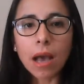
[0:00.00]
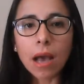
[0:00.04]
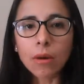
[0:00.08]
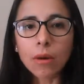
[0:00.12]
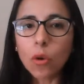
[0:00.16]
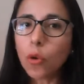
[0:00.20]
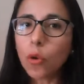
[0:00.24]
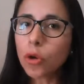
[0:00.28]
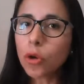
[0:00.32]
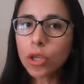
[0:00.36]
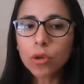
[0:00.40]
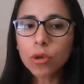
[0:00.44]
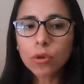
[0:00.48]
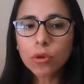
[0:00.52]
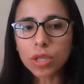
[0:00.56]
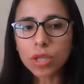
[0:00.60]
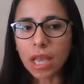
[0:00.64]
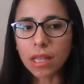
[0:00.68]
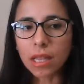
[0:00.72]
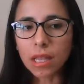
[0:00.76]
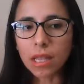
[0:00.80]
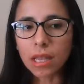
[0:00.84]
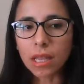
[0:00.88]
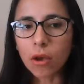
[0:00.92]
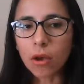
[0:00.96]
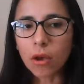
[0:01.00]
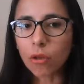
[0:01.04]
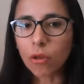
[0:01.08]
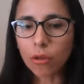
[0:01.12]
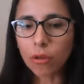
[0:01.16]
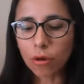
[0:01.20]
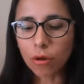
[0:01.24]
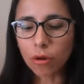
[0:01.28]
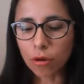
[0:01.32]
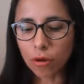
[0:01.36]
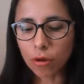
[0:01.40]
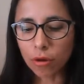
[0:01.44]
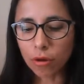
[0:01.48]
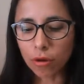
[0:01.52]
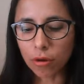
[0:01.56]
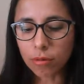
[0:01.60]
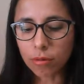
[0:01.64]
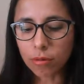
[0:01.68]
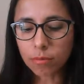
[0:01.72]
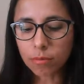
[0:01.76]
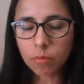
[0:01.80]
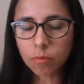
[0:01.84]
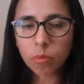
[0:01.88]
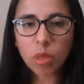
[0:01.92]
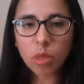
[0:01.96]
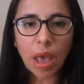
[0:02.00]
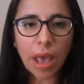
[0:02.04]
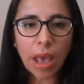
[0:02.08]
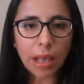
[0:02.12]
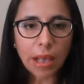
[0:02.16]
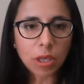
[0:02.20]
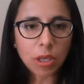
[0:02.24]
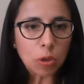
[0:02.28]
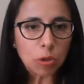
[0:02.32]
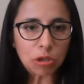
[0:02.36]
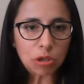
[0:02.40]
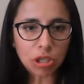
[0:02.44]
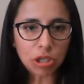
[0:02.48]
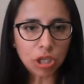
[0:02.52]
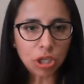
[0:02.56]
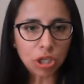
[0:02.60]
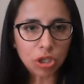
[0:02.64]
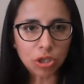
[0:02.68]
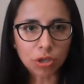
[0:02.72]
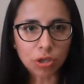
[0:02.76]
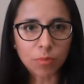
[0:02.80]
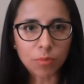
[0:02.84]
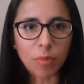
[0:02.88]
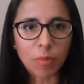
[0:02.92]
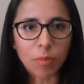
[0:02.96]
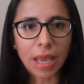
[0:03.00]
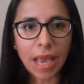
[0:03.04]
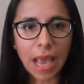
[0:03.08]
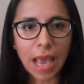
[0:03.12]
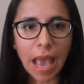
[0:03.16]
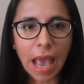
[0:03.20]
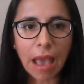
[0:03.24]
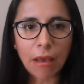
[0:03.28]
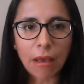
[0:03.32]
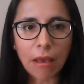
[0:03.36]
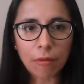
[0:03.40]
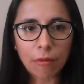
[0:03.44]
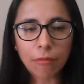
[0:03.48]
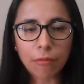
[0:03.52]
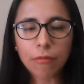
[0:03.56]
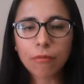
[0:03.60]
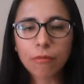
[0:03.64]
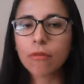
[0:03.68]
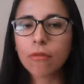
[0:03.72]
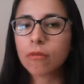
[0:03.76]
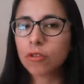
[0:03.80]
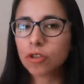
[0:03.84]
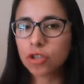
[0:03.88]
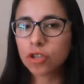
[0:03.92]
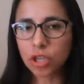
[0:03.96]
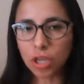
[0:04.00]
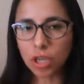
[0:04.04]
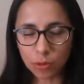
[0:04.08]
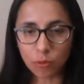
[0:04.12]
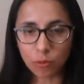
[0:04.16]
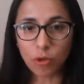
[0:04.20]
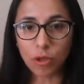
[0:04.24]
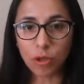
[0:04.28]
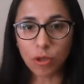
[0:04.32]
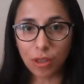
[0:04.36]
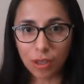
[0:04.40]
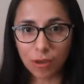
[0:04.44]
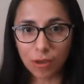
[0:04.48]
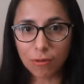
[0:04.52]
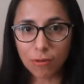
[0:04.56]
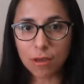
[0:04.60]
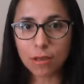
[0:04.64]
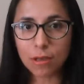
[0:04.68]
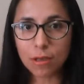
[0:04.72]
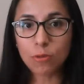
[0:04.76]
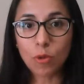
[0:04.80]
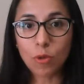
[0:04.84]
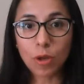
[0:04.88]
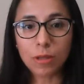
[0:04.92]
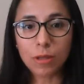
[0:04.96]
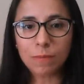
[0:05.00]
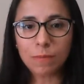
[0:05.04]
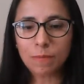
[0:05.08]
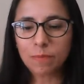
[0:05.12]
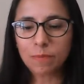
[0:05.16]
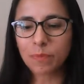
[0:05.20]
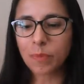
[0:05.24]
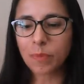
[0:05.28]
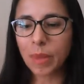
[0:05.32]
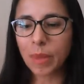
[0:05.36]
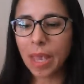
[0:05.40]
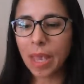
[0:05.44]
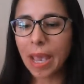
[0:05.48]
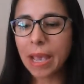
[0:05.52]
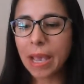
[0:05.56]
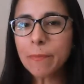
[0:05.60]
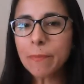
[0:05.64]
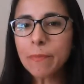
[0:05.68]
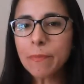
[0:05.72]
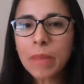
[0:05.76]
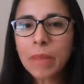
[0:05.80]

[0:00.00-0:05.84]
or use any other that your teacher may have shared with you as well. Okay,